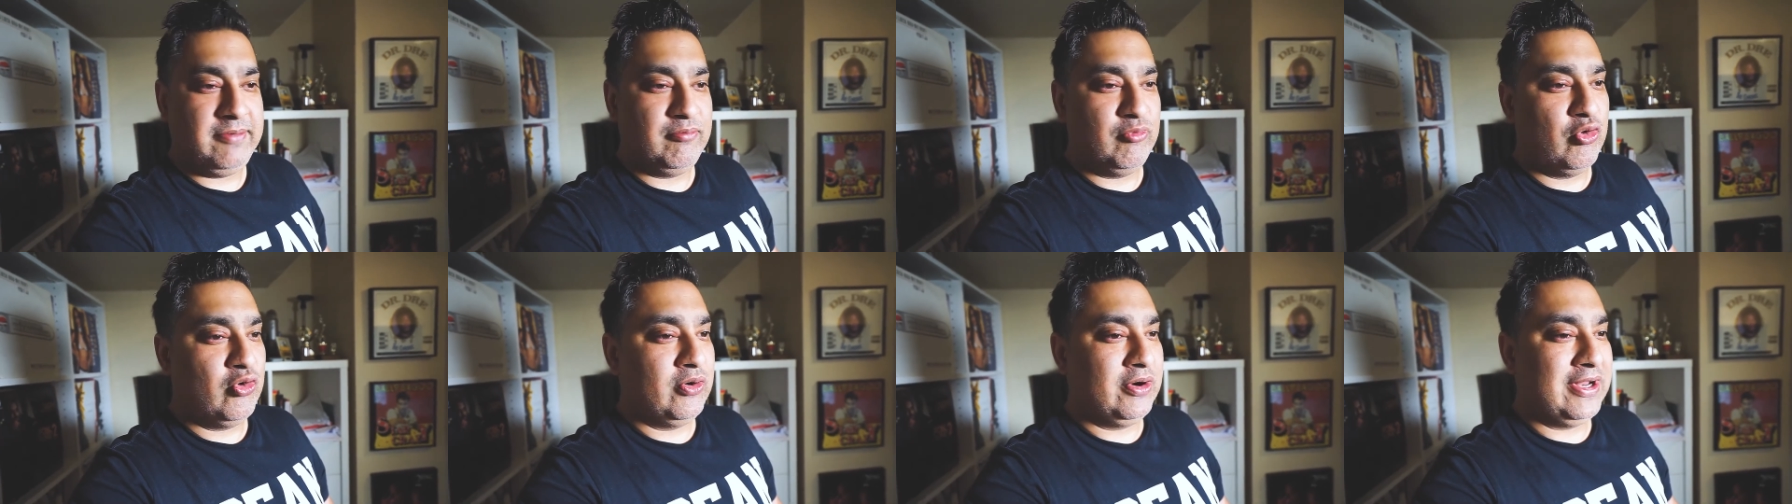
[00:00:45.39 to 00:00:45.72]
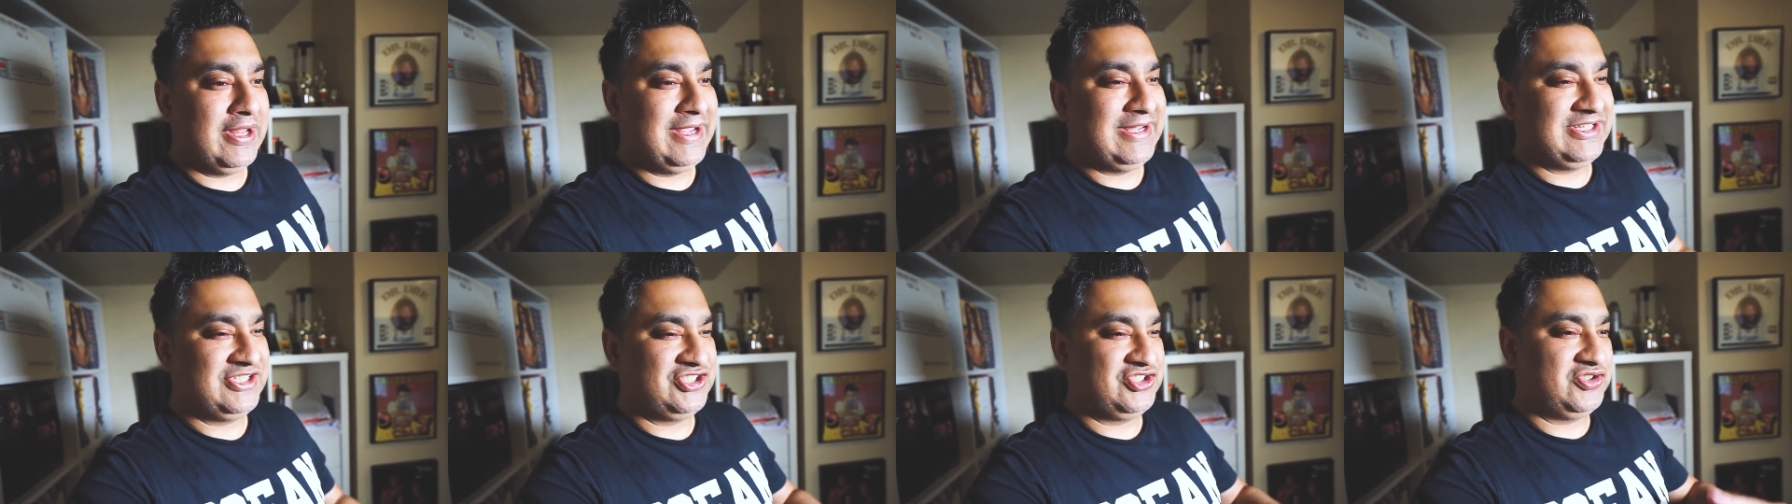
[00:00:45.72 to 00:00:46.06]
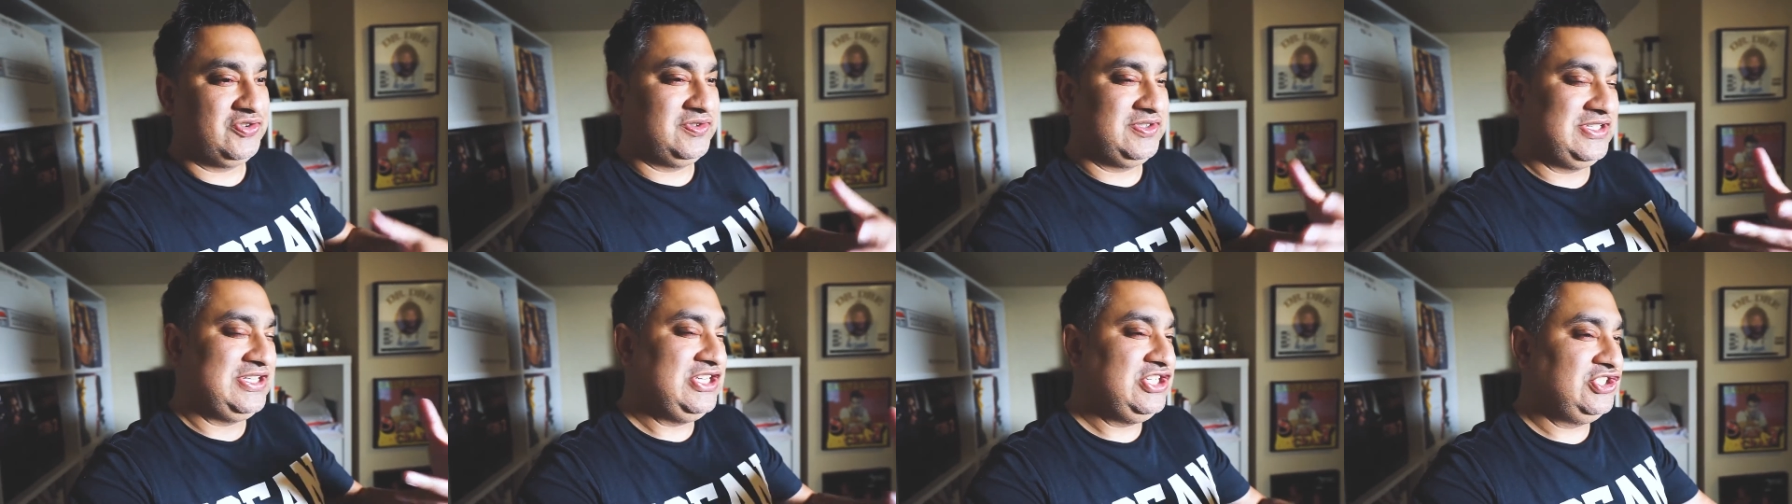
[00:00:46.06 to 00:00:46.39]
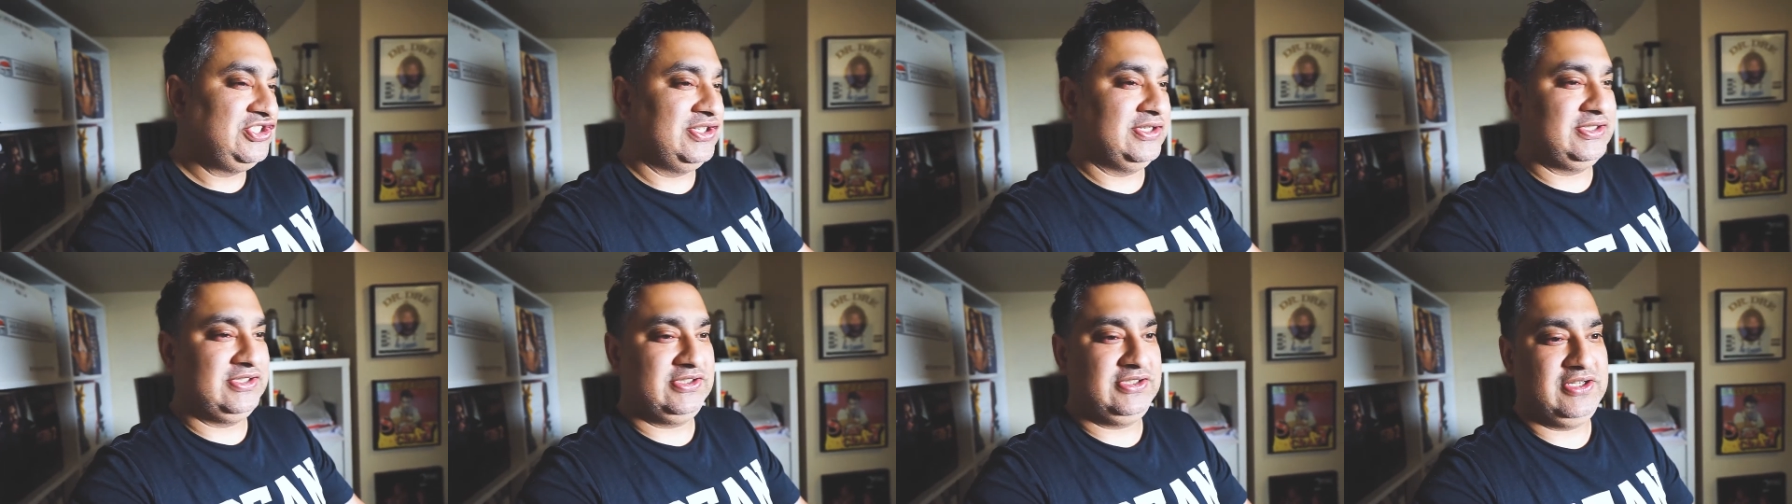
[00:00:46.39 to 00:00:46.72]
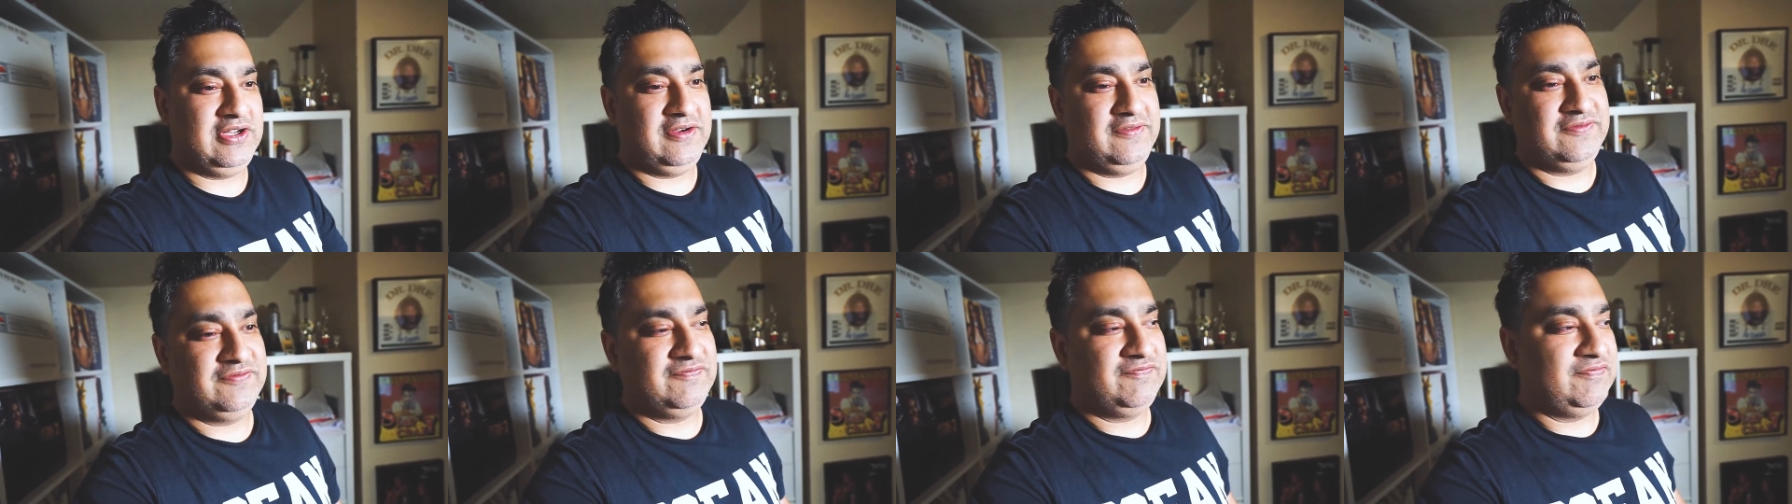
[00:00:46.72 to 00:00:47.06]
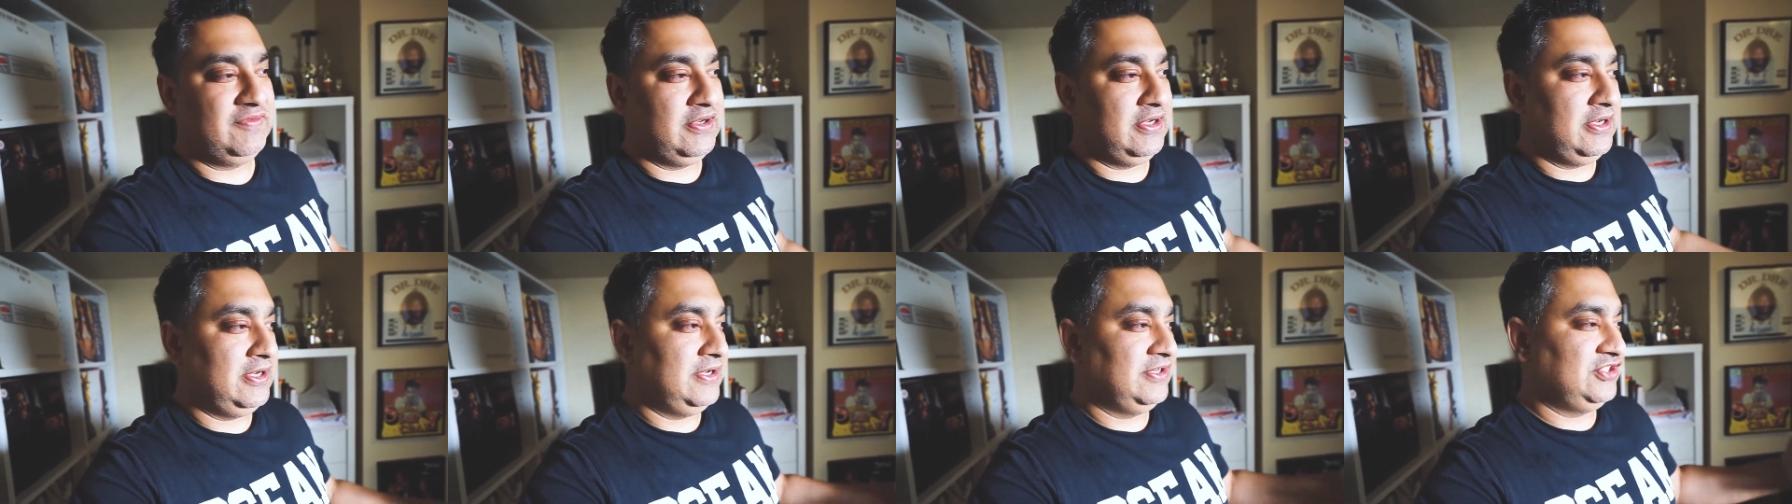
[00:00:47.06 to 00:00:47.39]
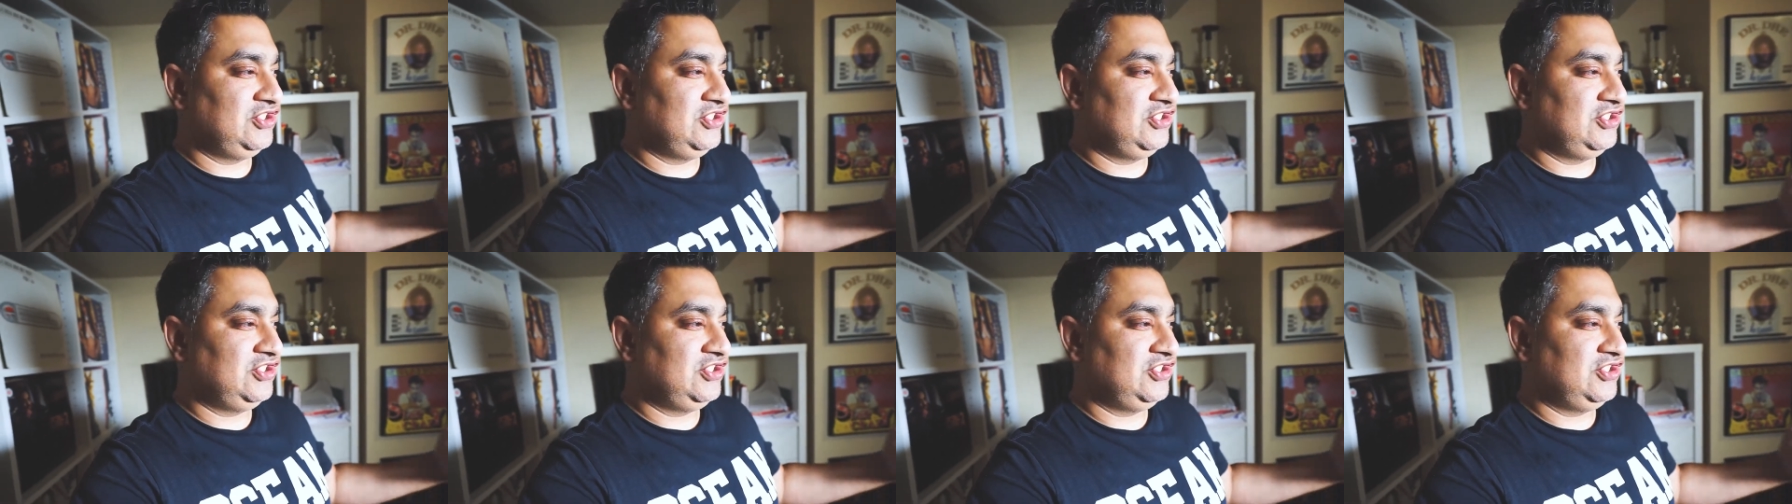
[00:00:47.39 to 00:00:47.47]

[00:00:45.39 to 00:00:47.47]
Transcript: More like strategic stuff, uh,